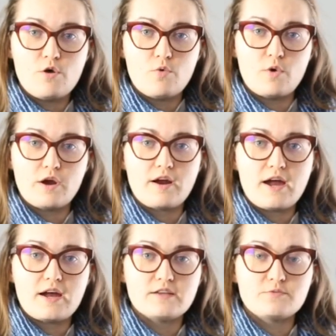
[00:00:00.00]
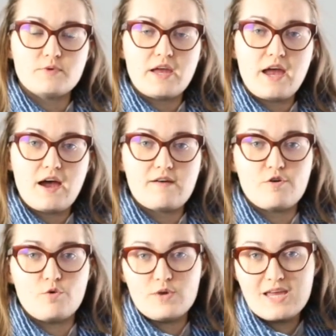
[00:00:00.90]
Whereas we have
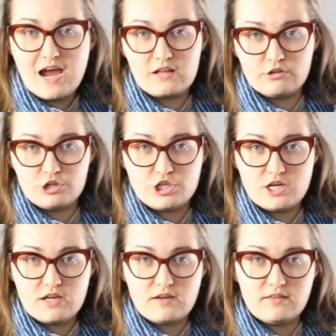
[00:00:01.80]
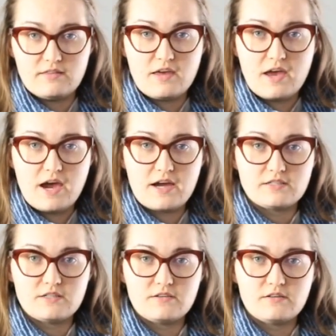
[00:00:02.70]
a wheat allergy
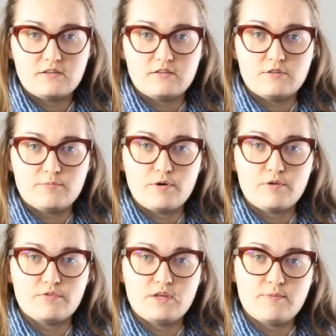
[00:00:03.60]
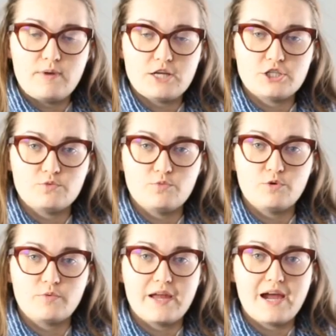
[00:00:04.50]
that the patient
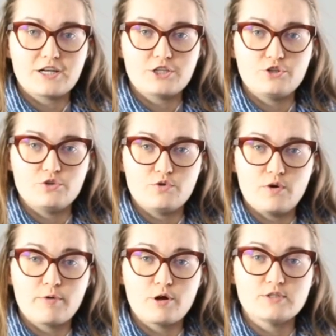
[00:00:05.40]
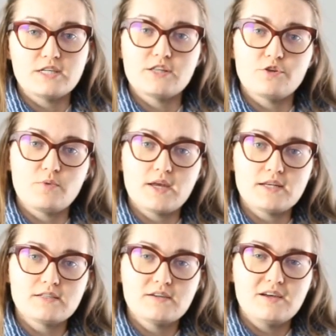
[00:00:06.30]
will react to a protein in the
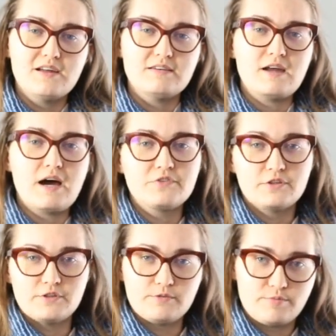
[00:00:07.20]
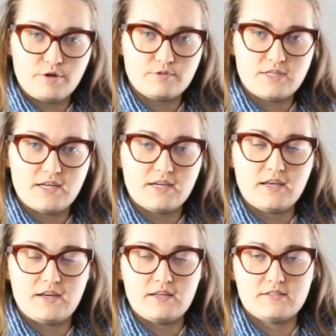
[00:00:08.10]
wheat, not the gluten protein,
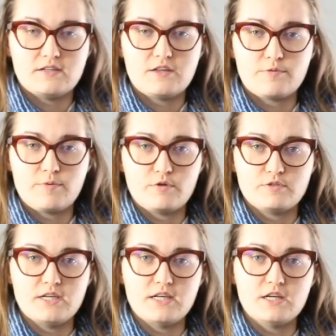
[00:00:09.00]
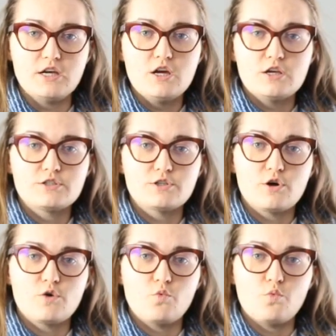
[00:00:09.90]
it is another protein.
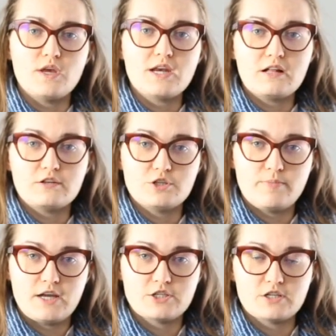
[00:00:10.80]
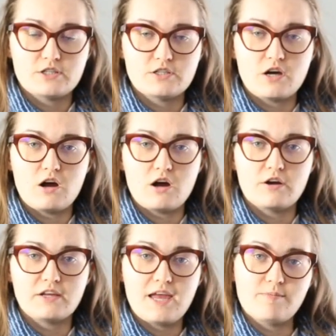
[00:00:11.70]
So wheat allergy patients
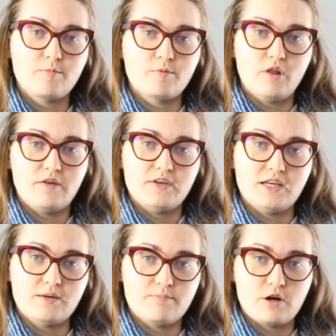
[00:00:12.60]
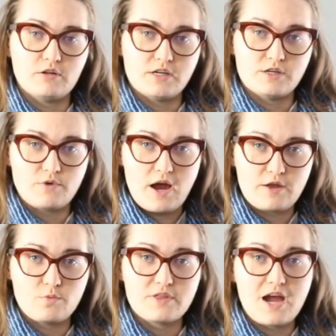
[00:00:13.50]
are capable of eating barley and
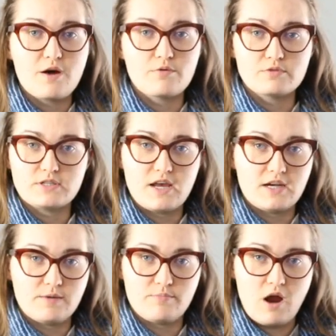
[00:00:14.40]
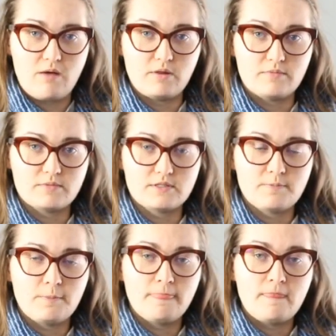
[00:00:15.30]
rye without any problems.